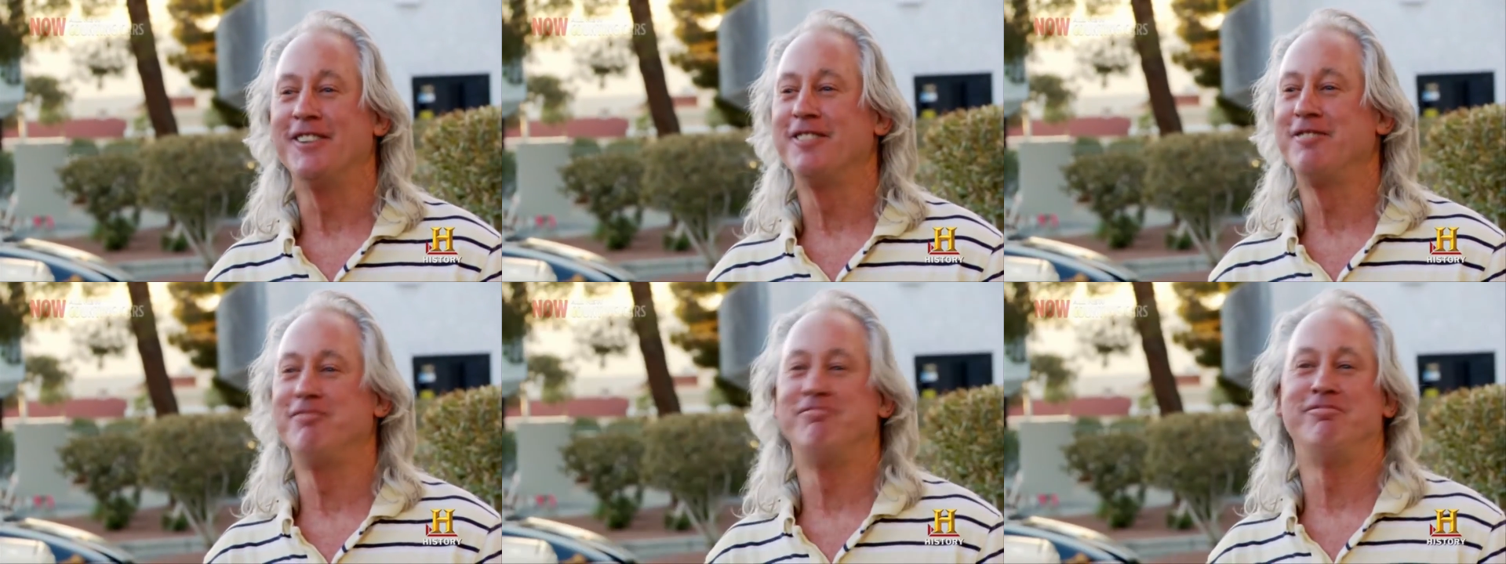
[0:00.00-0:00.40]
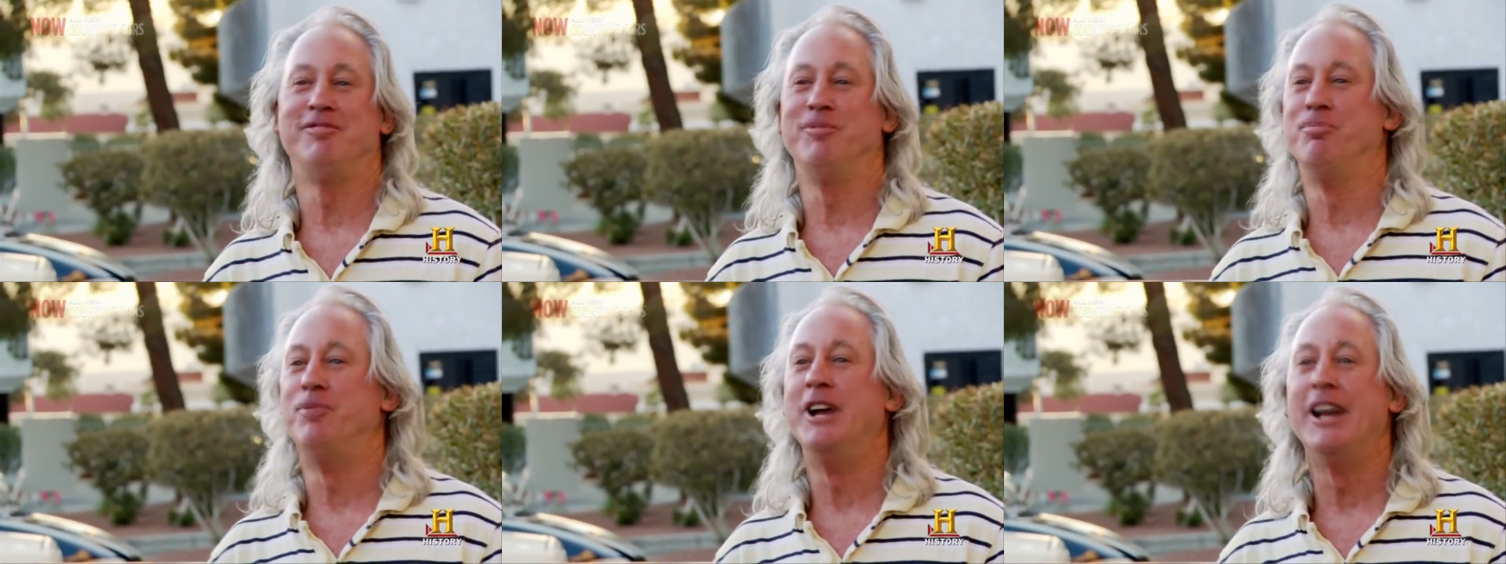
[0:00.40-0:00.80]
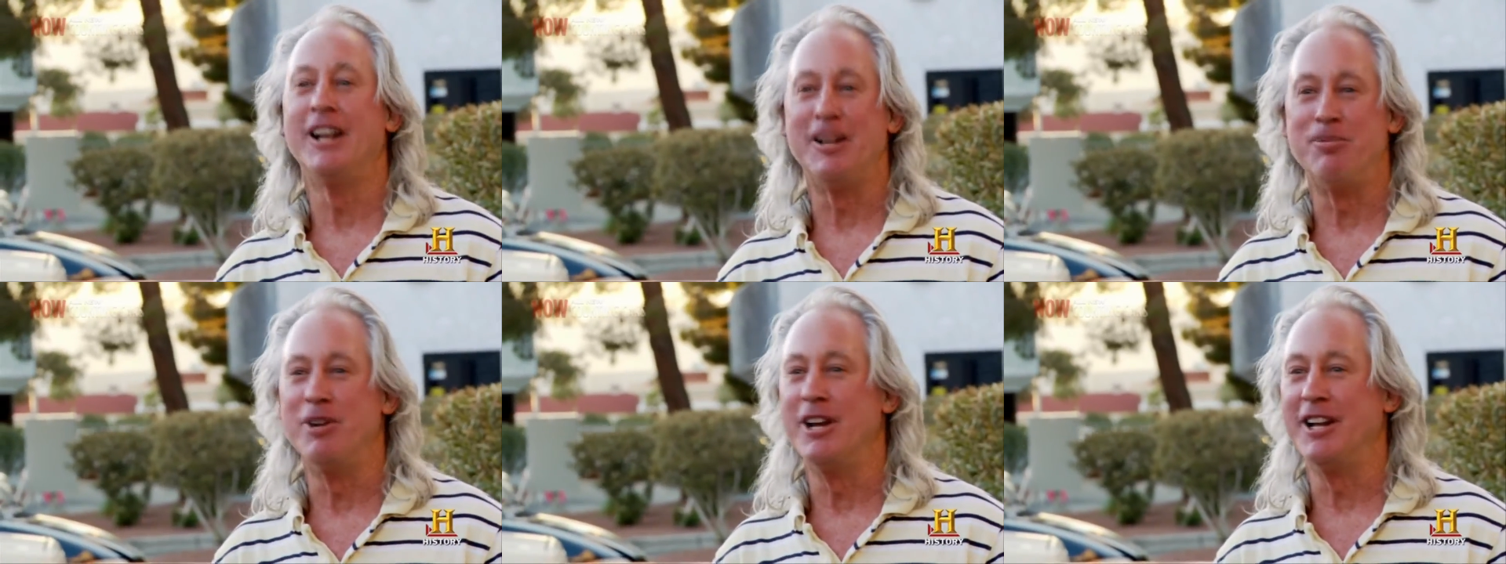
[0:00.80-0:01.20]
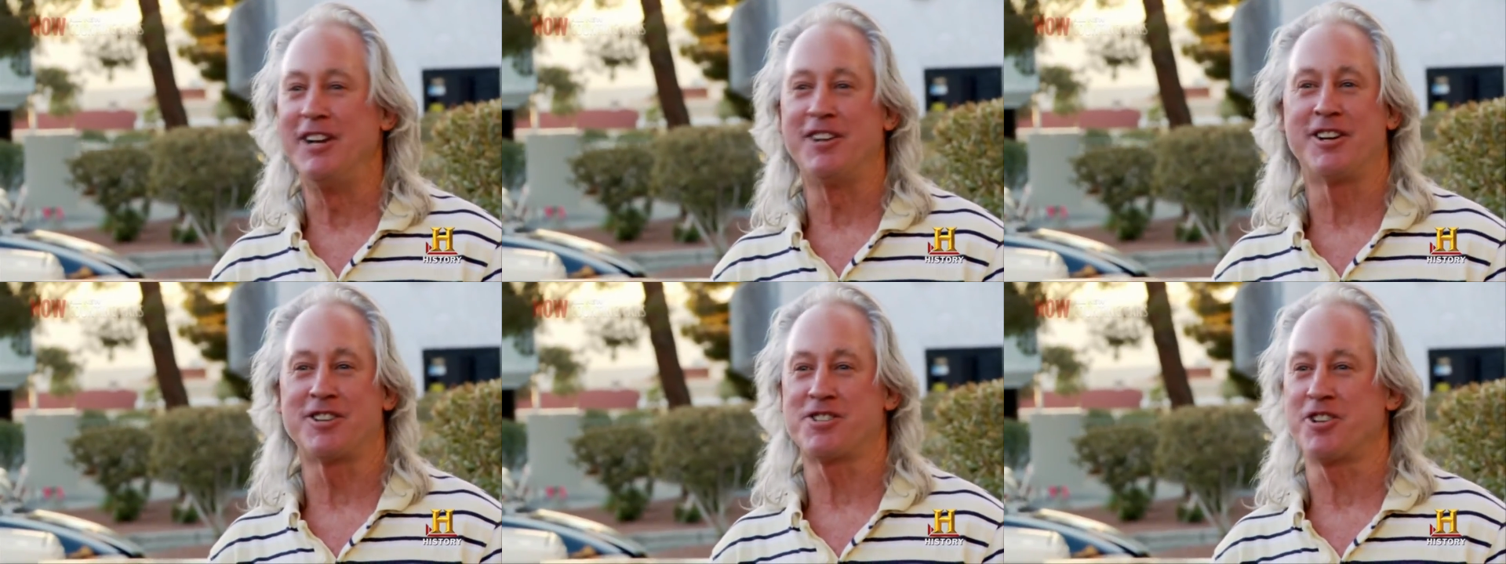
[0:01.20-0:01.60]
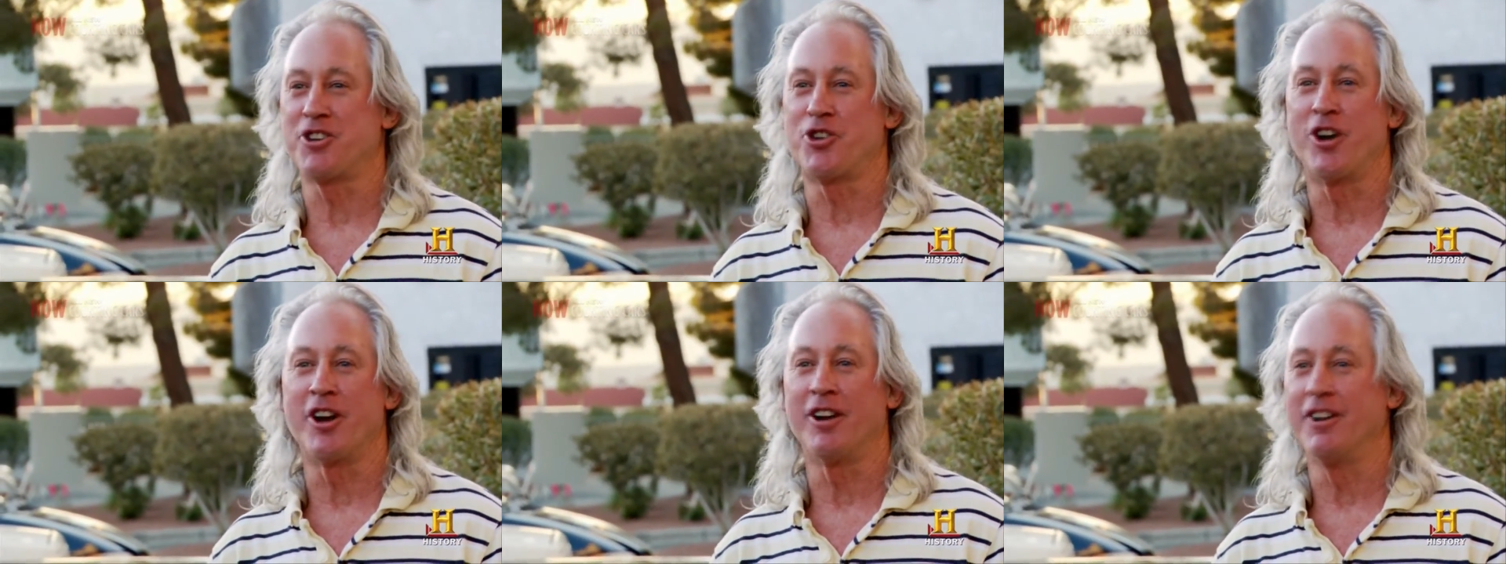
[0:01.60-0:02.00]
It barely, barely
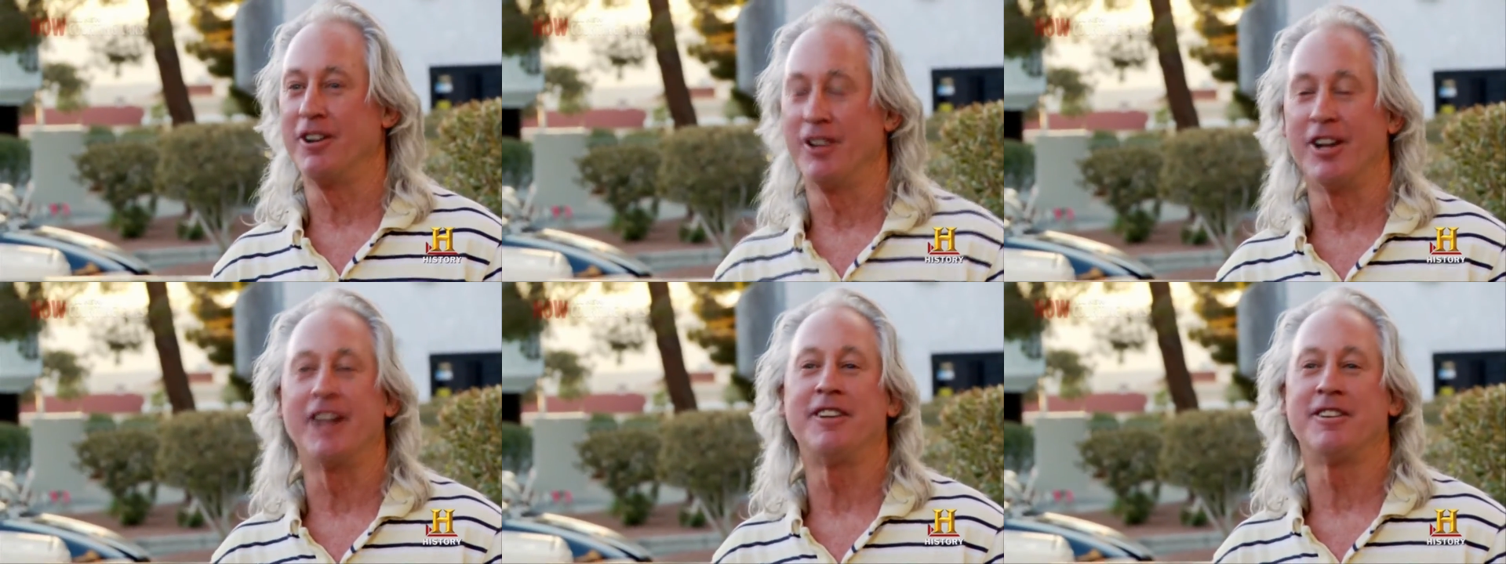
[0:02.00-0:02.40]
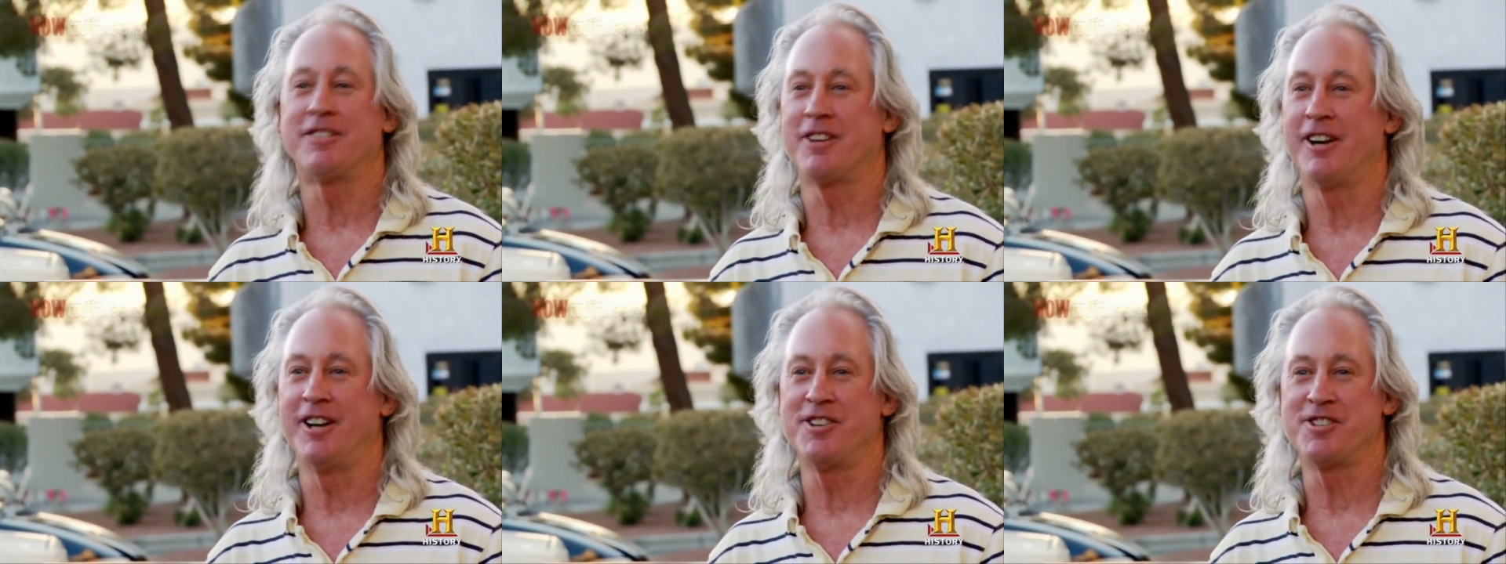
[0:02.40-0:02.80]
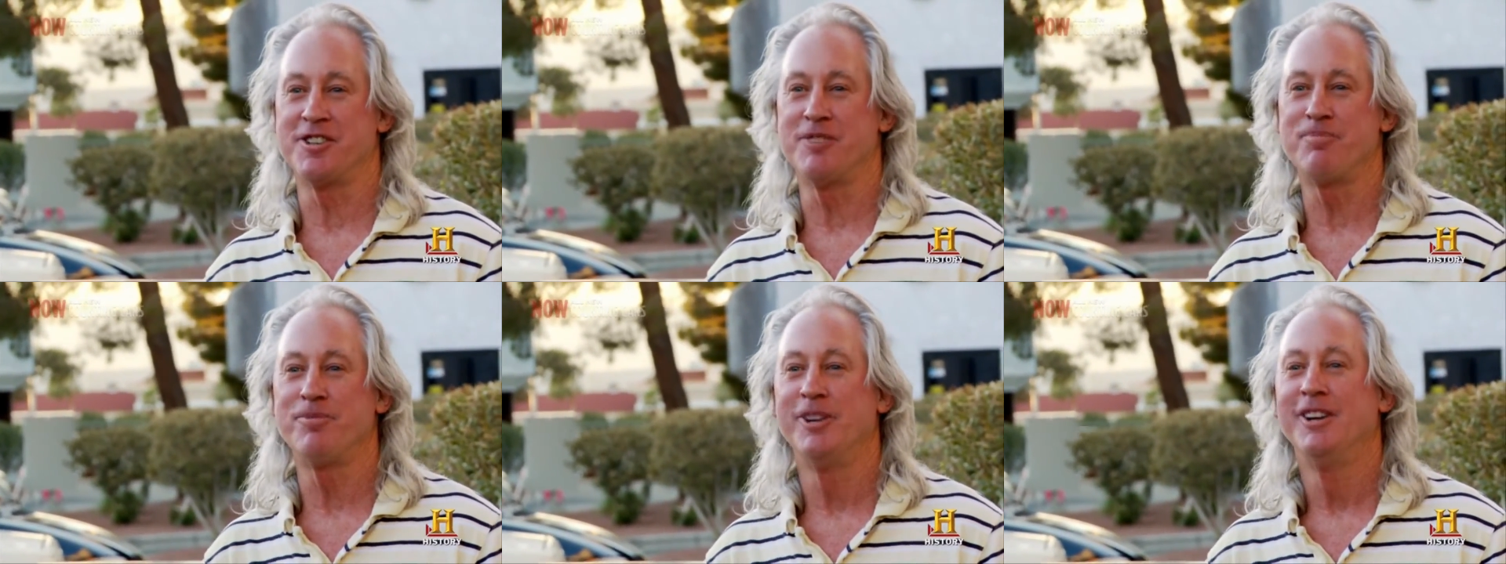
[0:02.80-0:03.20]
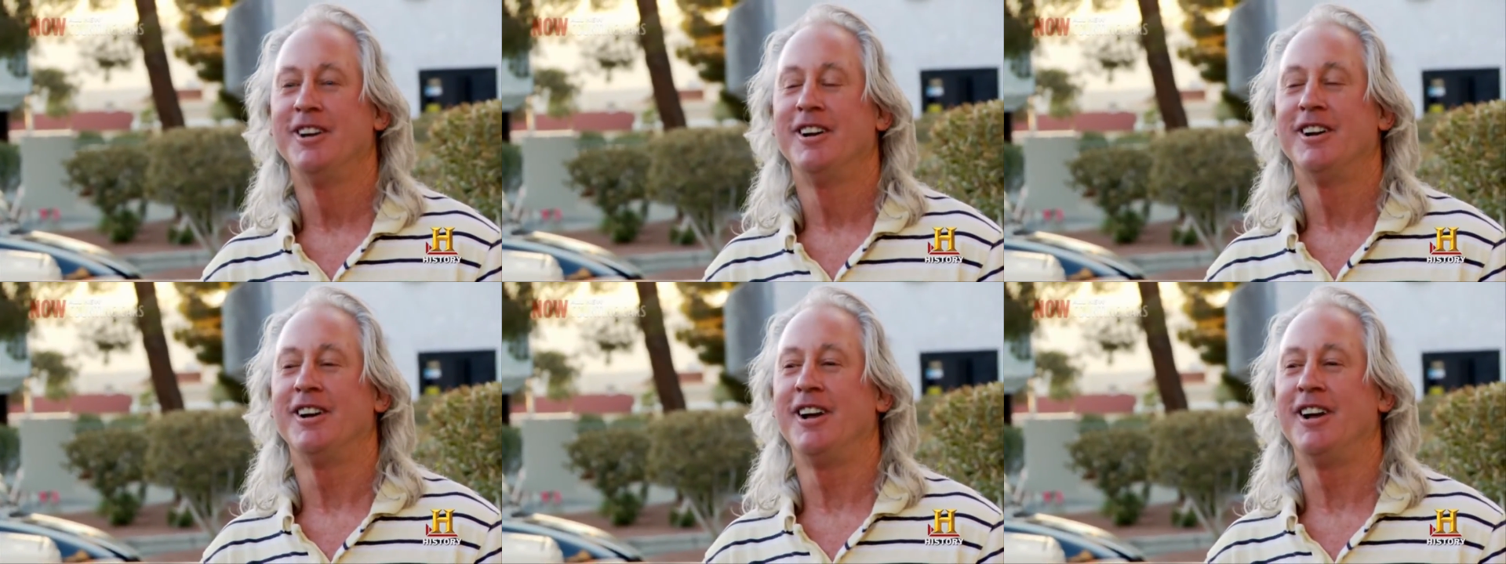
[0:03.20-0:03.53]
touch the throttle. It'll light the tires up.